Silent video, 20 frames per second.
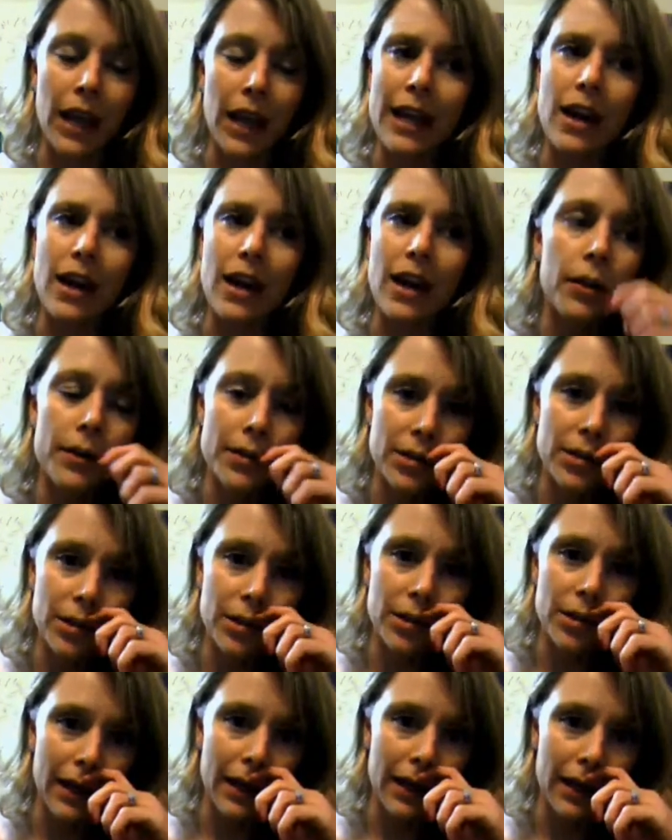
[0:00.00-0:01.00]
in all the
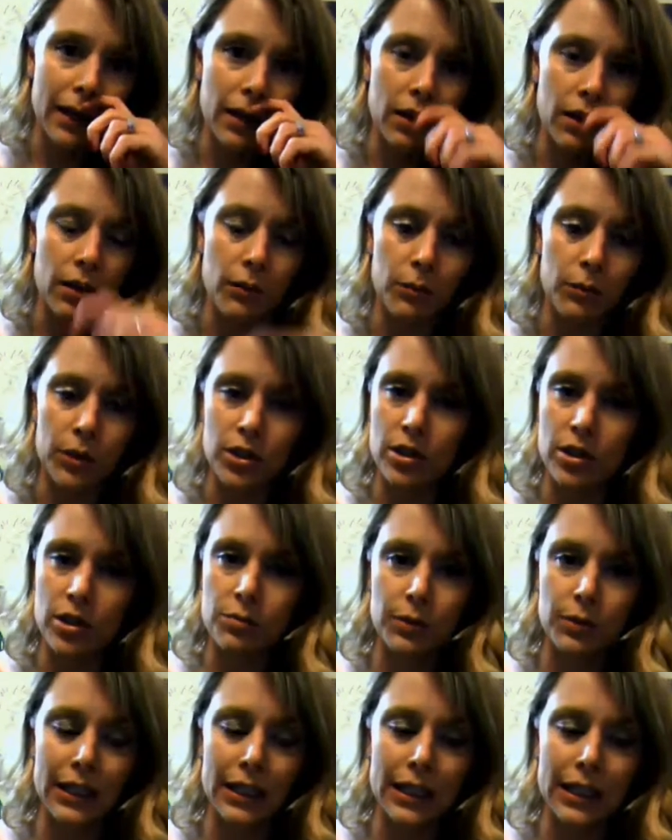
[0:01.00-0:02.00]
survey, which
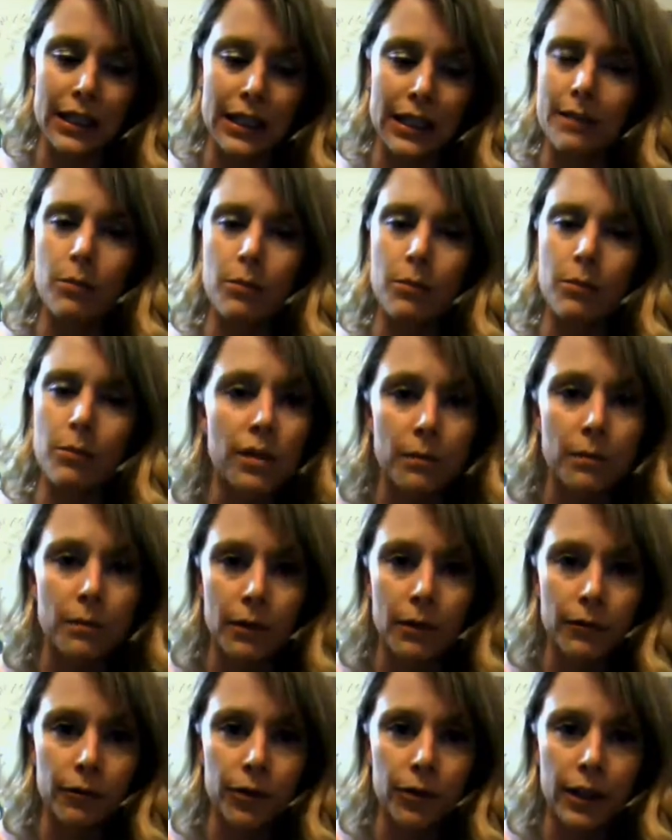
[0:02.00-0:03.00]
is really easy, most of
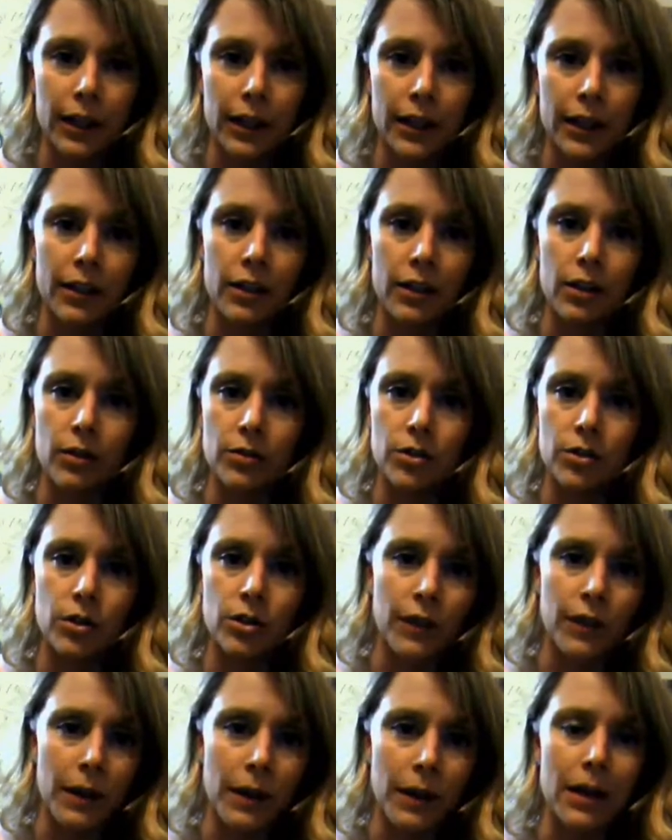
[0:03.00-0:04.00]
them are free,
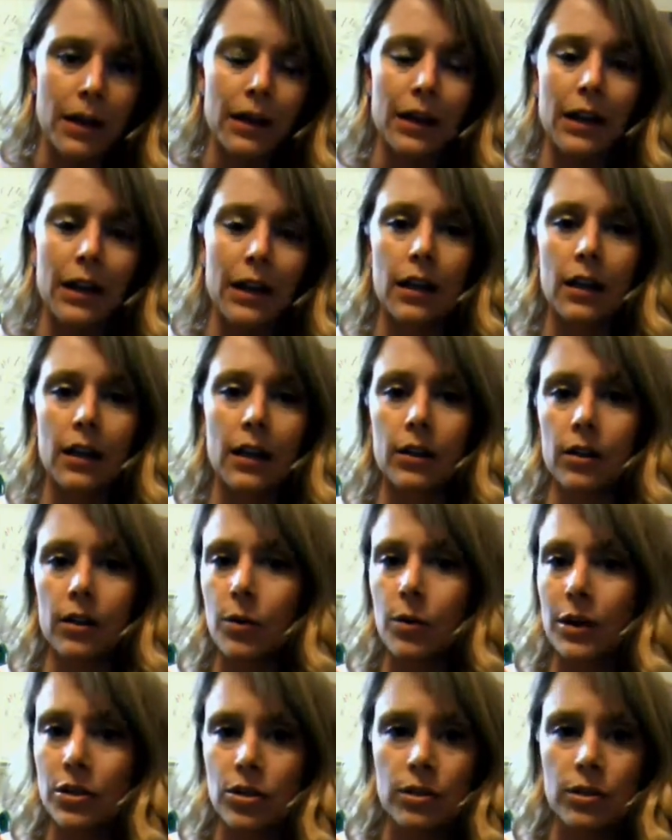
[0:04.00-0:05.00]
Survey Monkey or
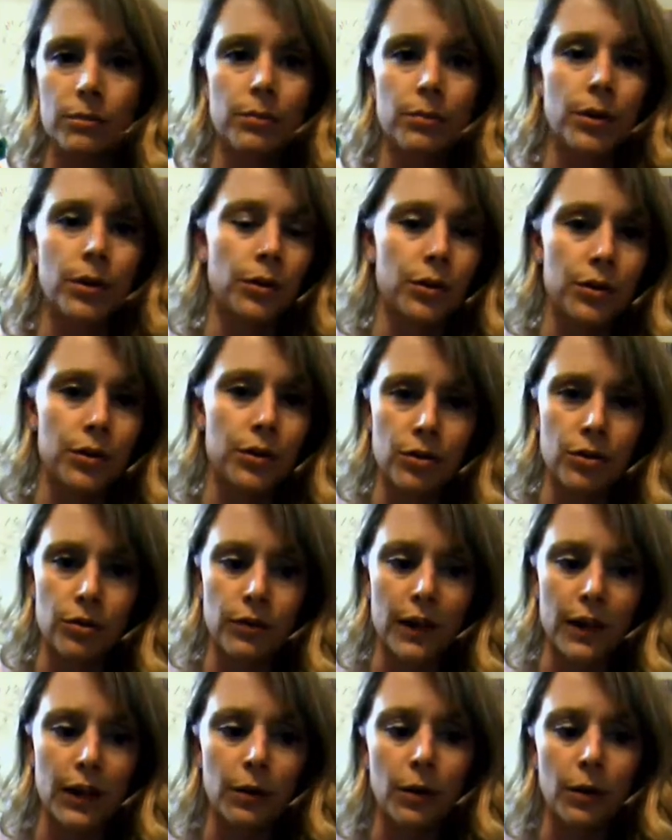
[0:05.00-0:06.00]
Question Pro or
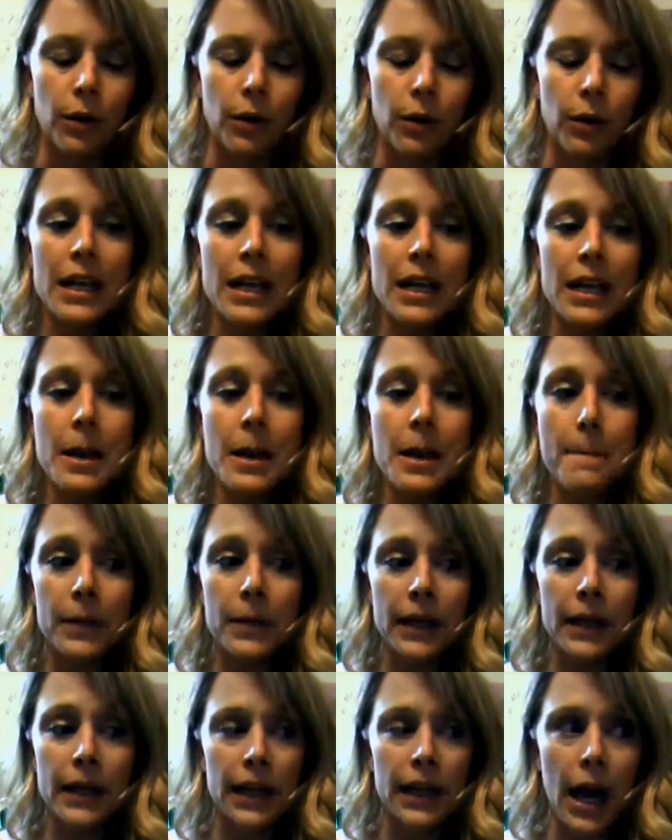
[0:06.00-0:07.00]
Survey Quote.
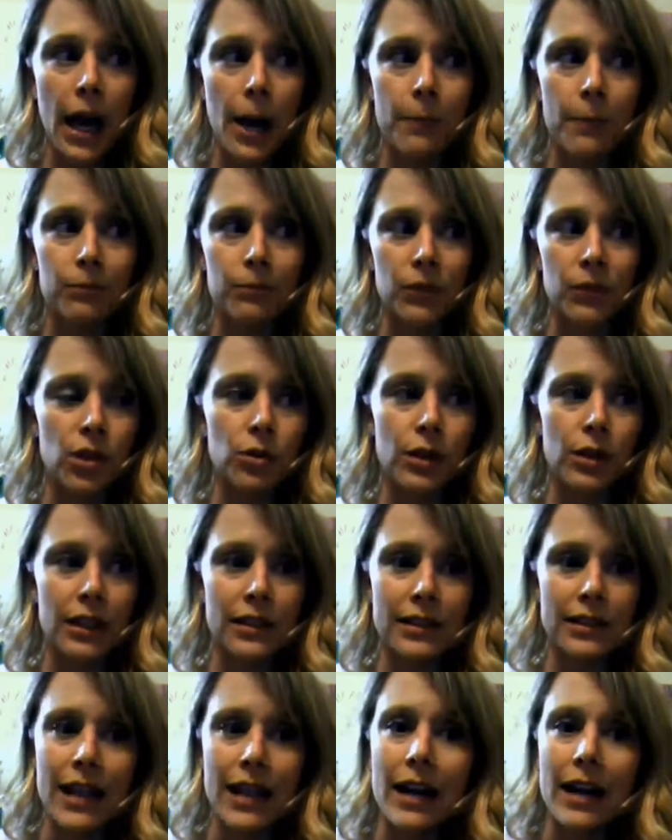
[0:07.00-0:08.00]
But you
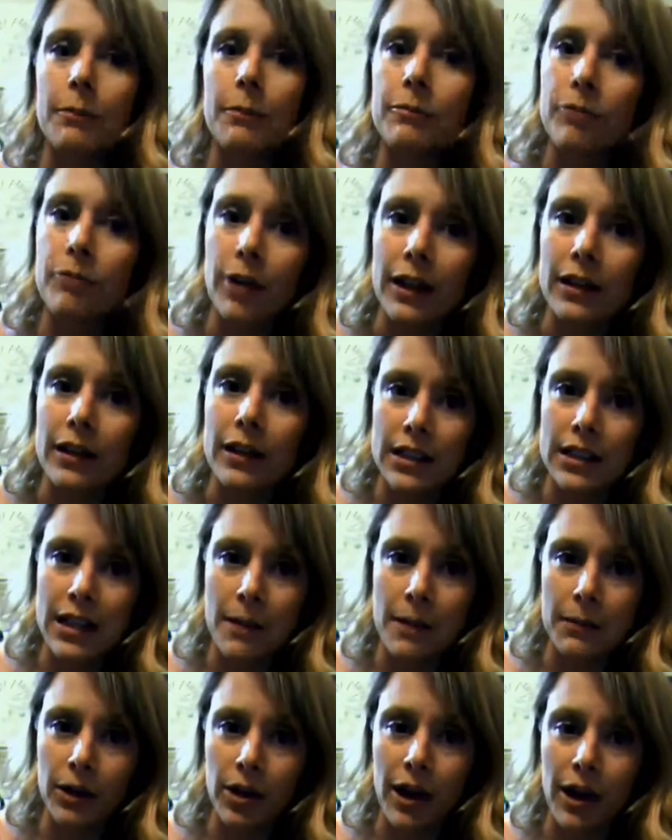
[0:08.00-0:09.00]
can set up front the
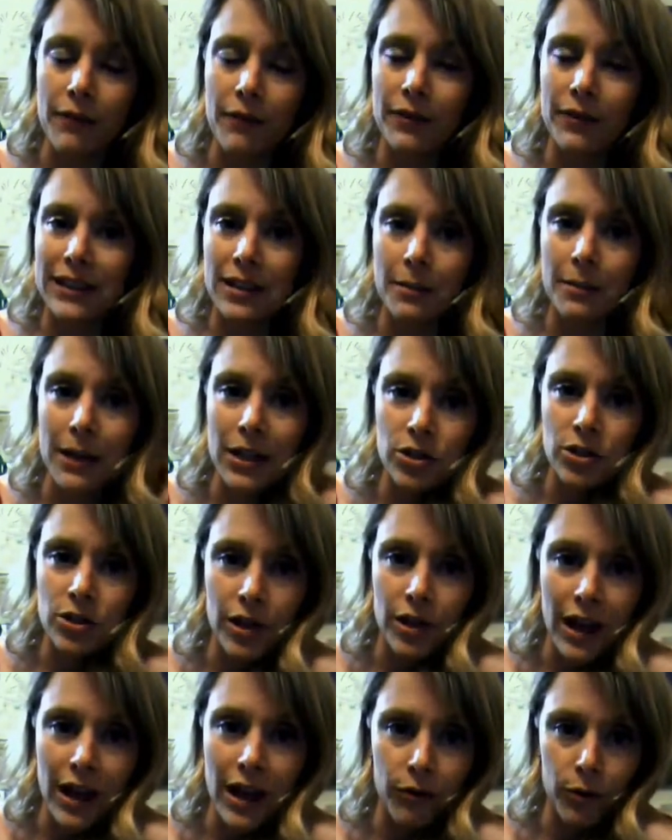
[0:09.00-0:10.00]
demographics to make
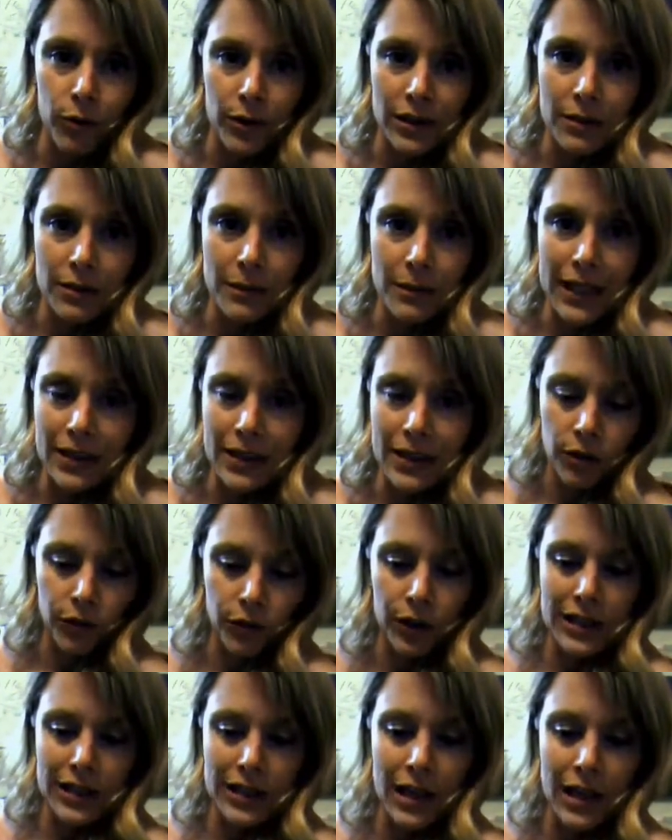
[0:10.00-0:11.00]
sure that everyone's meeting. So,
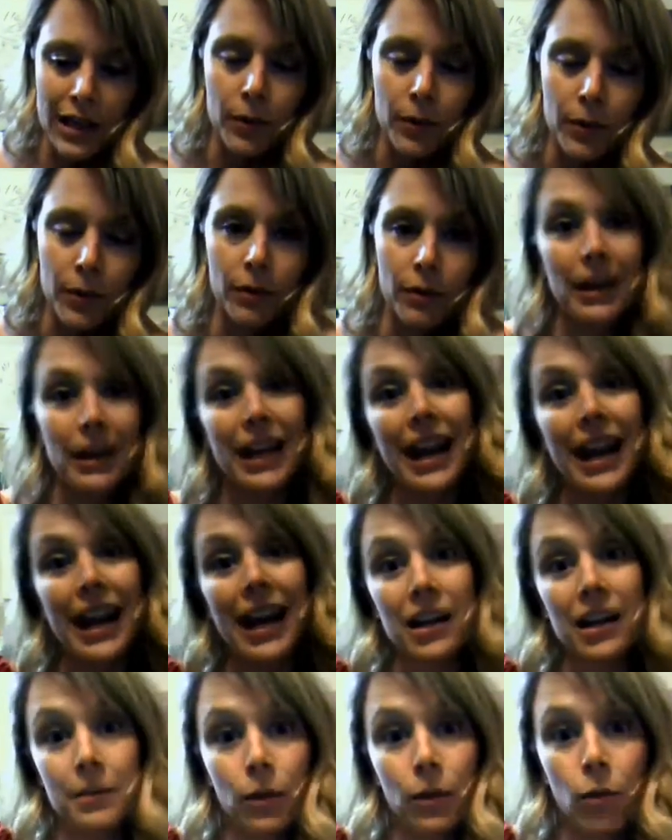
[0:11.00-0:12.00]
for example, it had
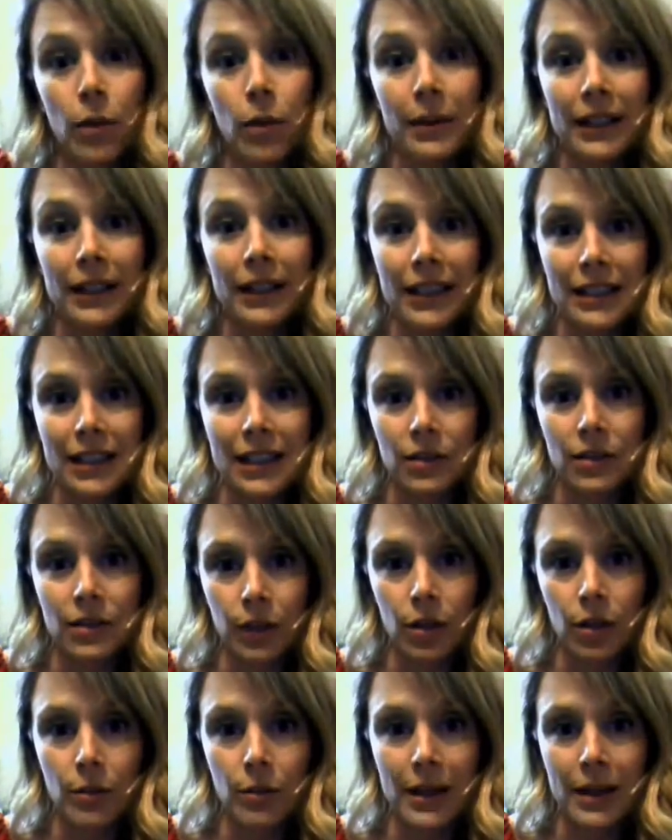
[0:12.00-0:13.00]
to be a woman because that's
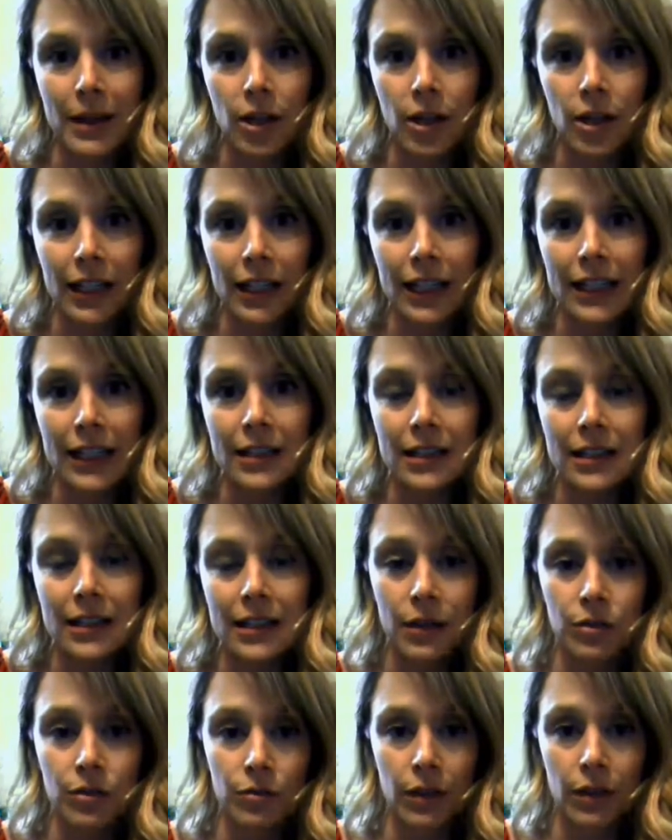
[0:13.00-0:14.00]
really who my target is.
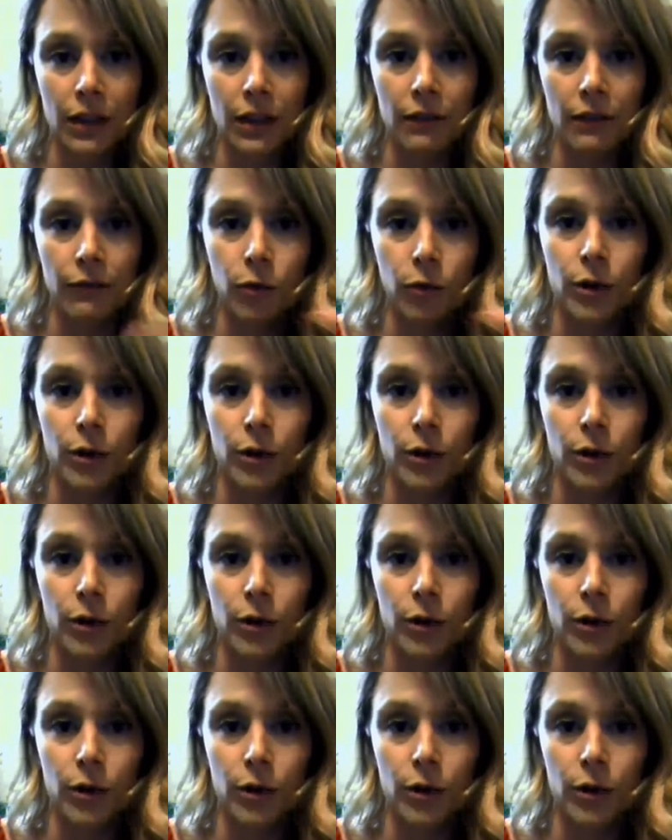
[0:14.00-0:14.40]
Yeah. I was really